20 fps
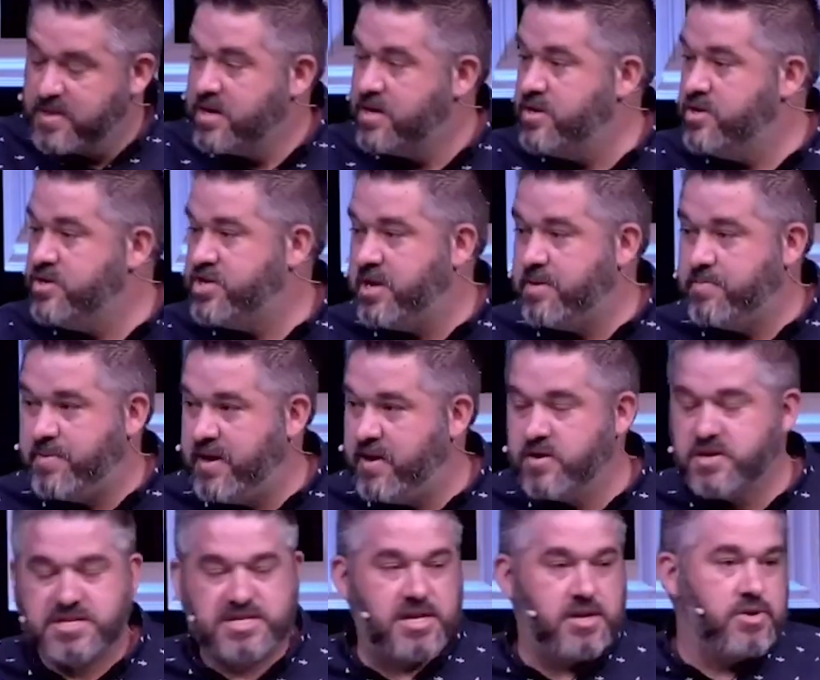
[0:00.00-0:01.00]
Eugene
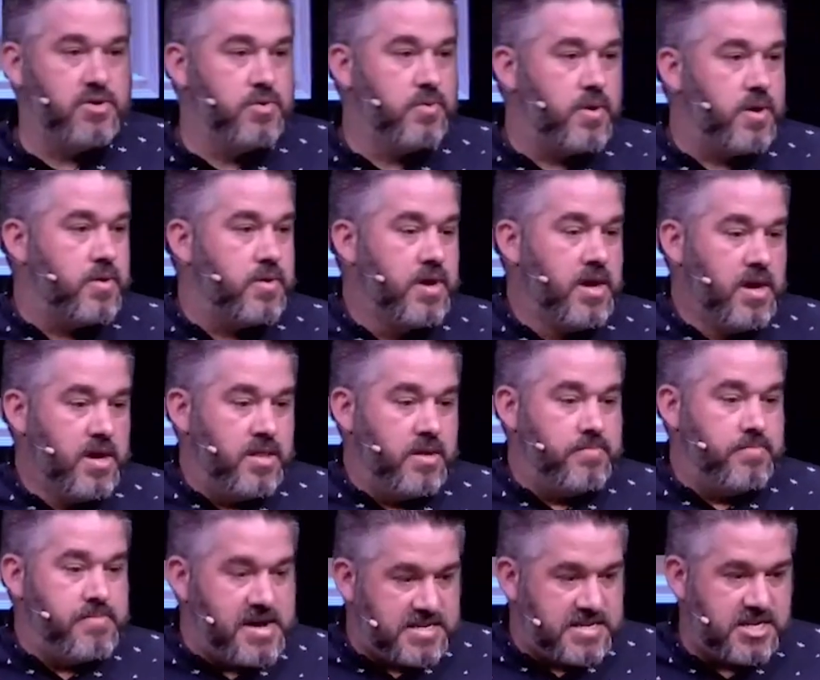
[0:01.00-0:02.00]
Peterson, who wrote the
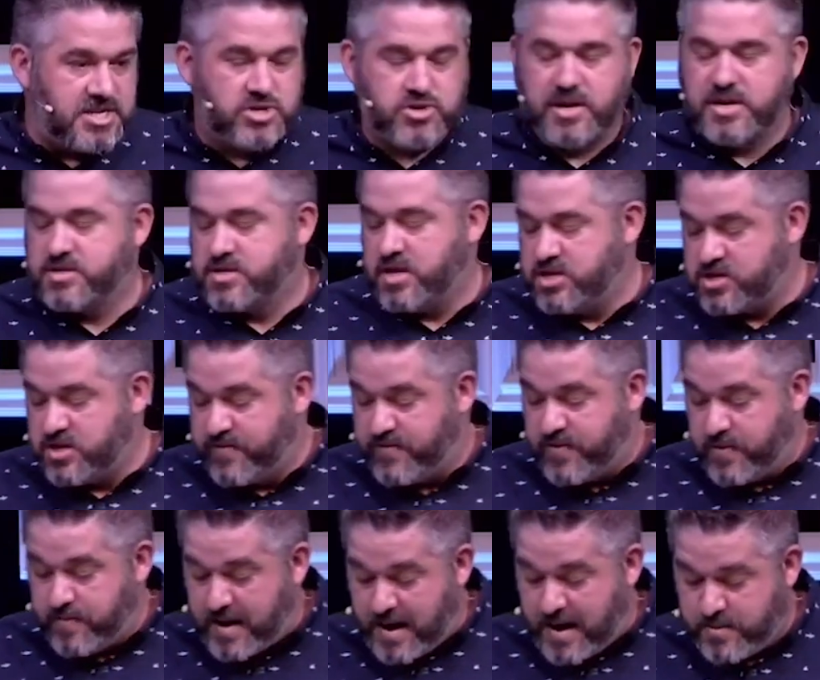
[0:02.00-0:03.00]
Message translation of
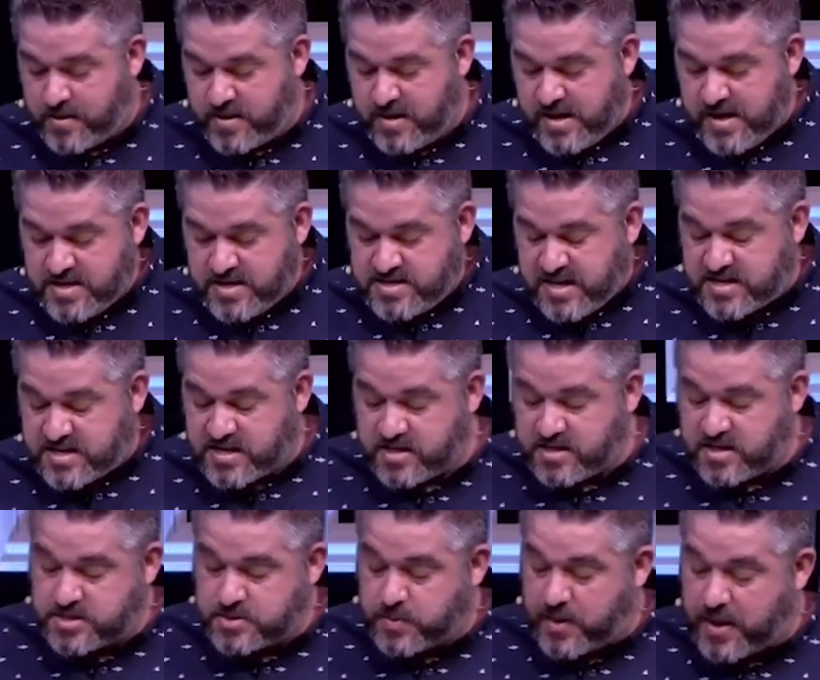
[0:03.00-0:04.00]
the Bible, says it
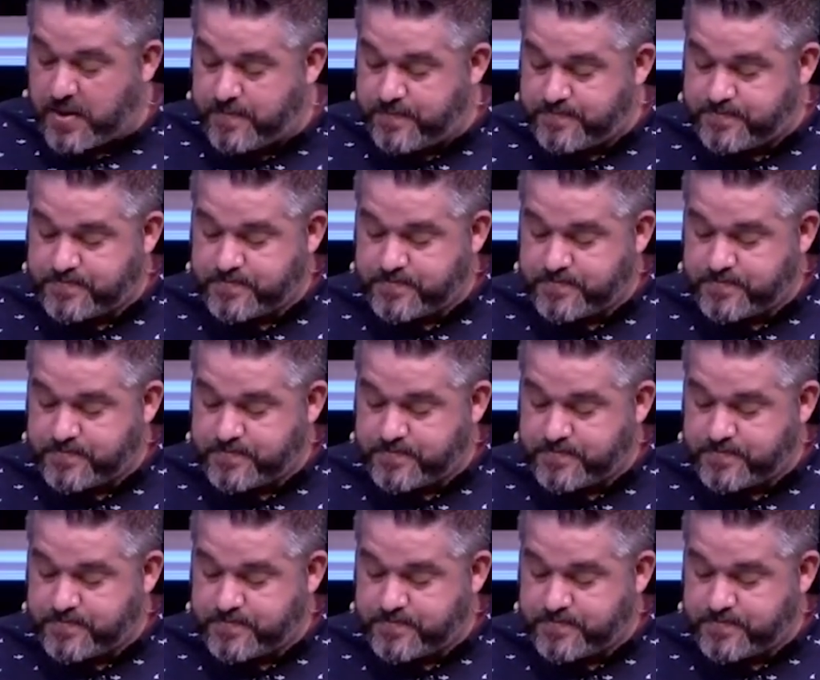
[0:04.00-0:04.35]
this way.